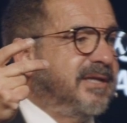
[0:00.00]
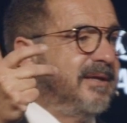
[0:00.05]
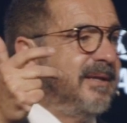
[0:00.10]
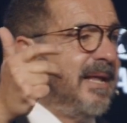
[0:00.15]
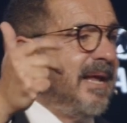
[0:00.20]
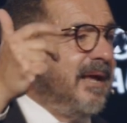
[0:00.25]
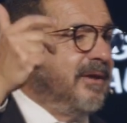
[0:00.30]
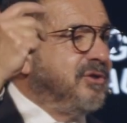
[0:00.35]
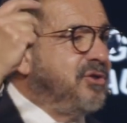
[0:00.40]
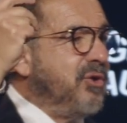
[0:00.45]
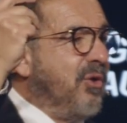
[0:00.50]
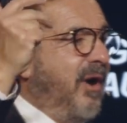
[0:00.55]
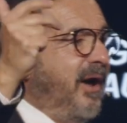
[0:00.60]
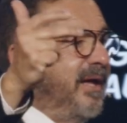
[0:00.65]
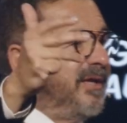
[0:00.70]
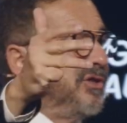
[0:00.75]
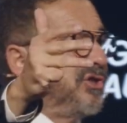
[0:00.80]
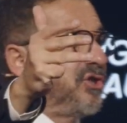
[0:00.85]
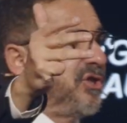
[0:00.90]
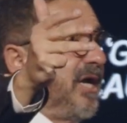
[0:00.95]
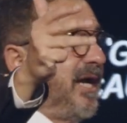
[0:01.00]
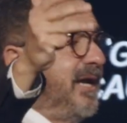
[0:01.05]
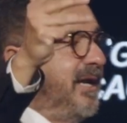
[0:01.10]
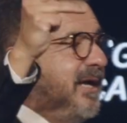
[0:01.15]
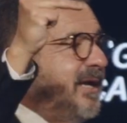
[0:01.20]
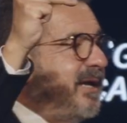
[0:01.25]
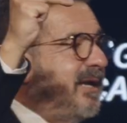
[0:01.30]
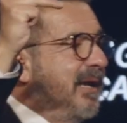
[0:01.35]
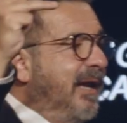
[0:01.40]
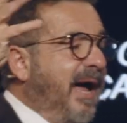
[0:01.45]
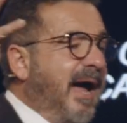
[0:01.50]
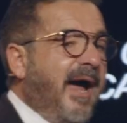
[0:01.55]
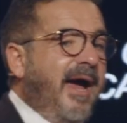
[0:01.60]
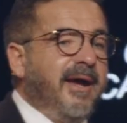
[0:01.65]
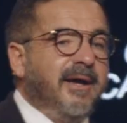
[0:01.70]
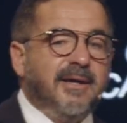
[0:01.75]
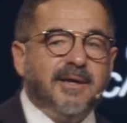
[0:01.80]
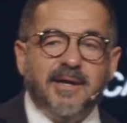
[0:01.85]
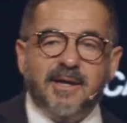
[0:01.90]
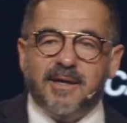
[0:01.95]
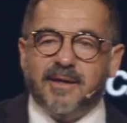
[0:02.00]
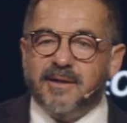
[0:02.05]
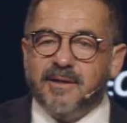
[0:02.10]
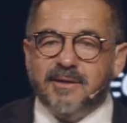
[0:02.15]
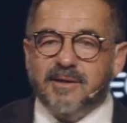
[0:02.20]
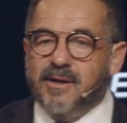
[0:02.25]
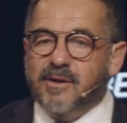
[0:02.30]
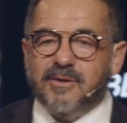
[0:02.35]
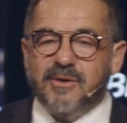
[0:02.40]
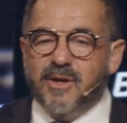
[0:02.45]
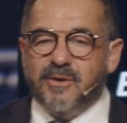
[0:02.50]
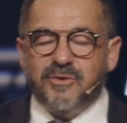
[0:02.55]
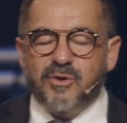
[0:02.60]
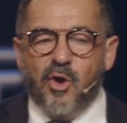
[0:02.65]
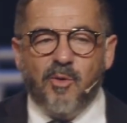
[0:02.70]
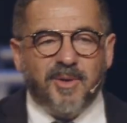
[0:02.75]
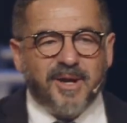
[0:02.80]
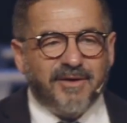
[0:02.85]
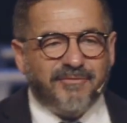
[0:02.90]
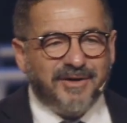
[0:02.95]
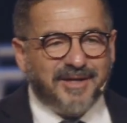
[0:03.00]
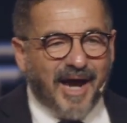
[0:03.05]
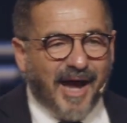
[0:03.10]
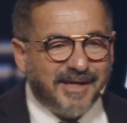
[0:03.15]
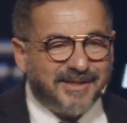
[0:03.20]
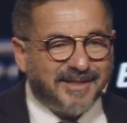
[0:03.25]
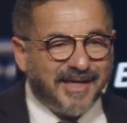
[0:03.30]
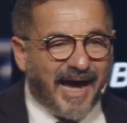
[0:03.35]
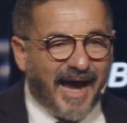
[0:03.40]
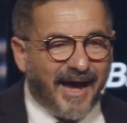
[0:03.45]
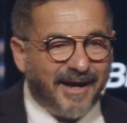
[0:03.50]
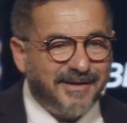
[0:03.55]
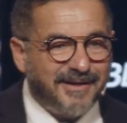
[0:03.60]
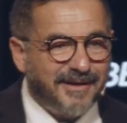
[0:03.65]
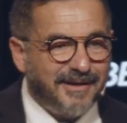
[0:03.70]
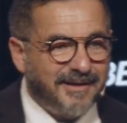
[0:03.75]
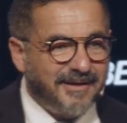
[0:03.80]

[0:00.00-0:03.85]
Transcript: and cheating and lying. Nobody ever does that.